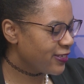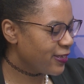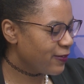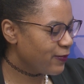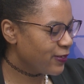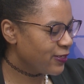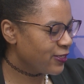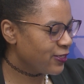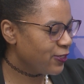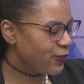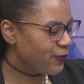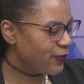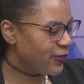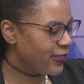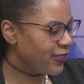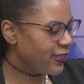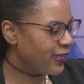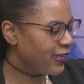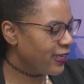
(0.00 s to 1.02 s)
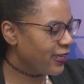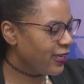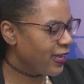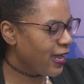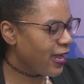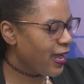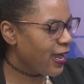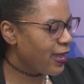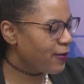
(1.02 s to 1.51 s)
name is Jamila.
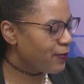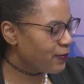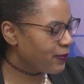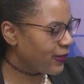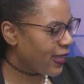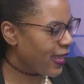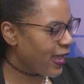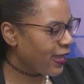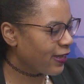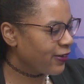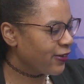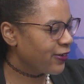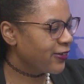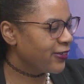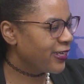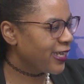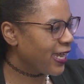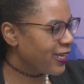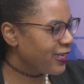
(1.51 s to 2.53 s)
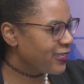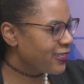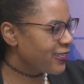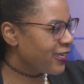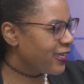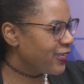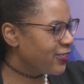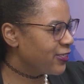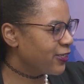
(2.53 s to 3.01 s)
I'm black. Her dad is
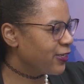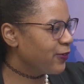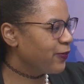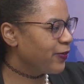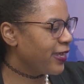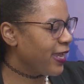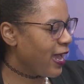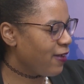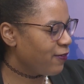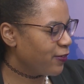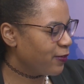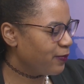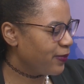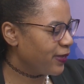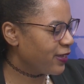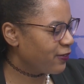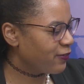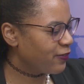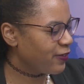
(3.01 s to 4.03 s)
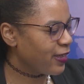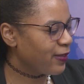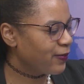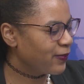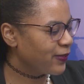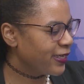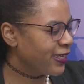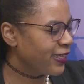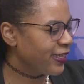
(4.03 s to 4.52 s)
Asian. We have a big
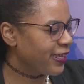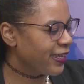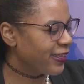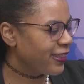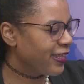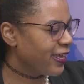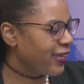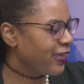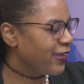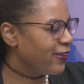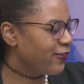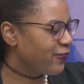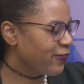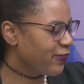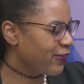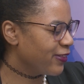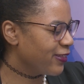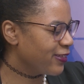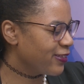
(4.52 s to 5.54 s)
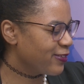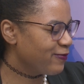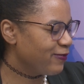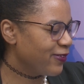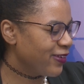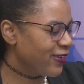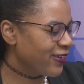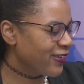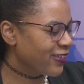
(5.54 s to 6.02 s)
family. Like, thank you for this
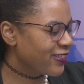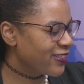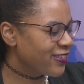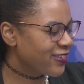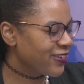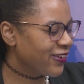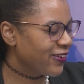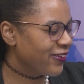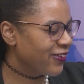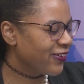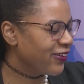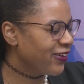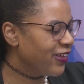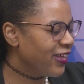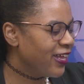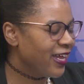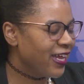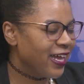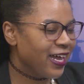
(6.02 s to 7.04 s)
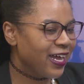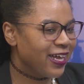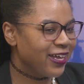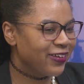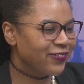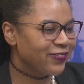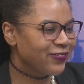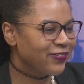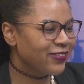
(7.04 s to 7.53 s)
book. So,
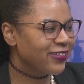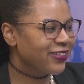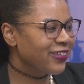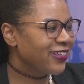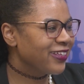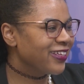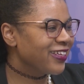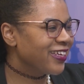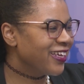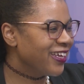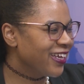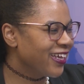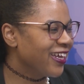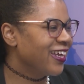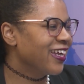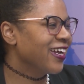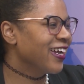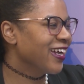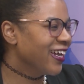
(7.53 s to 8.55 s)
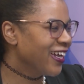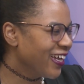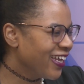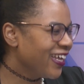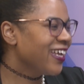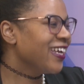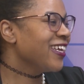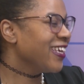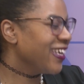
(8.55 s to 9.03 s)
um, she would think as well.
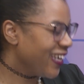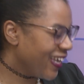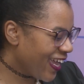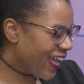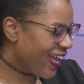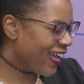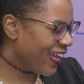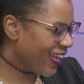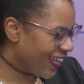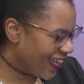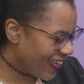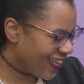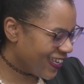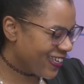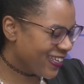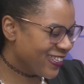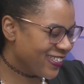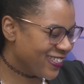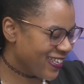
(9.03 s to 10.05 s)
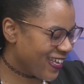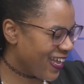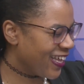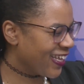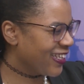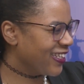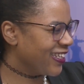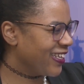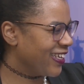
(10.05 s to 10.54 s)
Yeah,
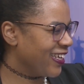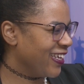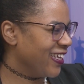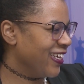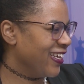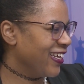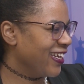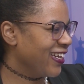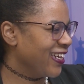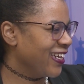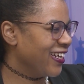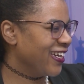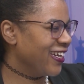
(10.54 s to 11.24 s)
exactly. The book.